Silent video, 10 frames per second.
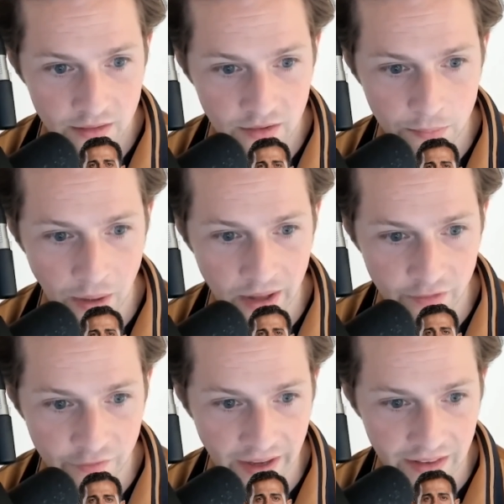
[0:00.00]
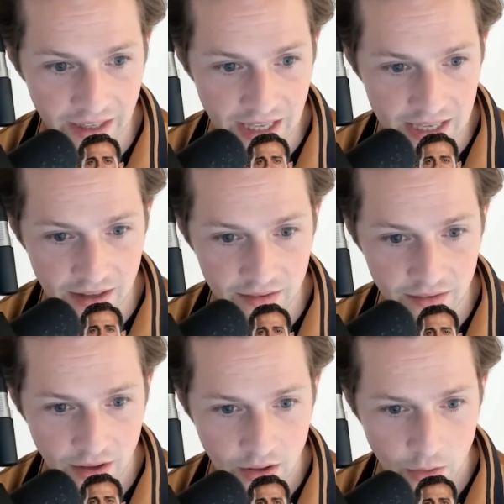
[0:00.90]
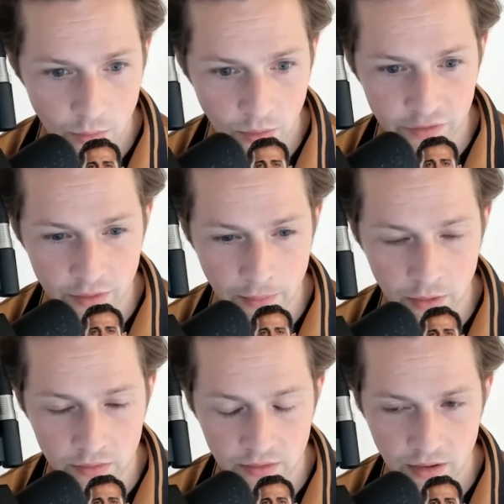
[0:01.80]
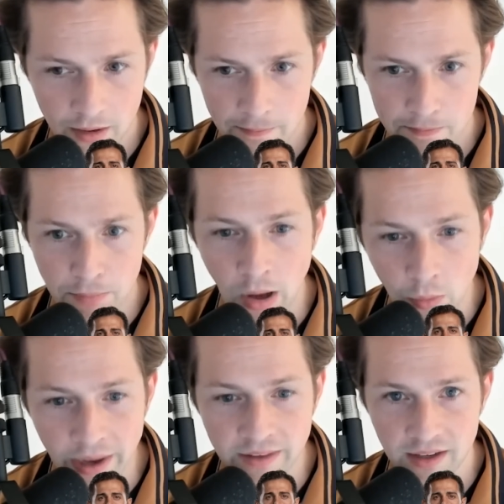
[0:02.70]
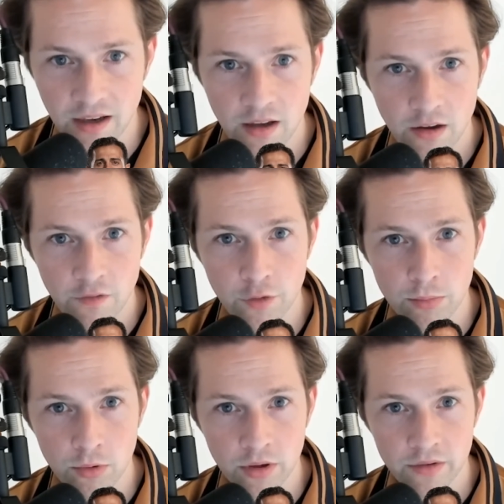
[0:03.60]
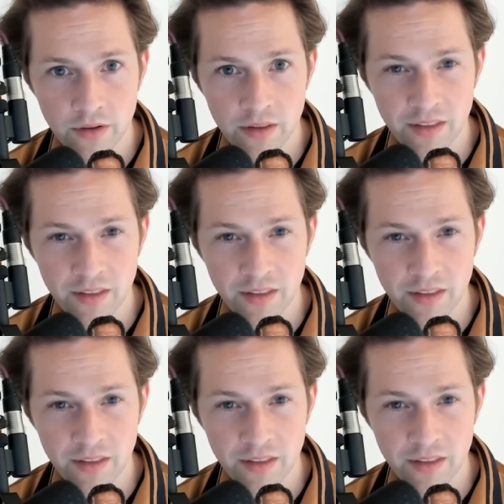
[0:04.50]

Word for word: despite the fact that he is one of the most poetic footballers,